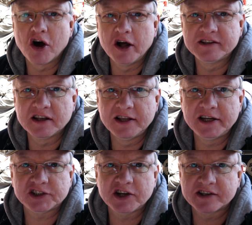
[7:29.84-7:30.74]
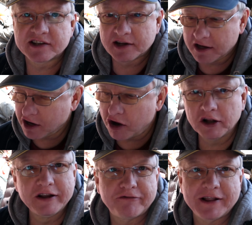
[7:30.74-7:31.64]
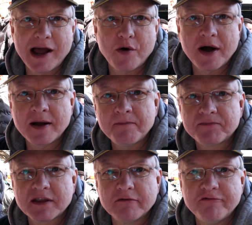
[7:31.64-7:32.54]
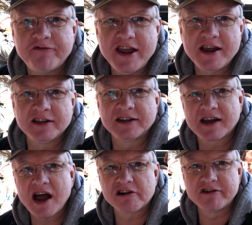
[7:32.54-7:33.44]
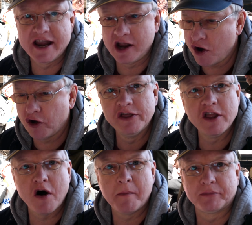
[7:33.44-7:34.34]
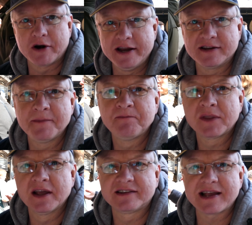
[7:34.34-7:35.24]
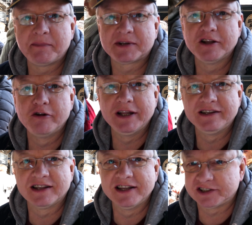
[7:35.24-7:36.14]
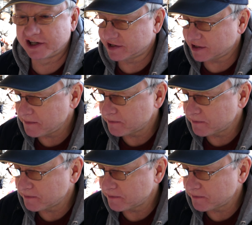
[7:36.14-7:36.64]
got a delicious cauliflower vegan curry on naan bread. It's absolutely delicious.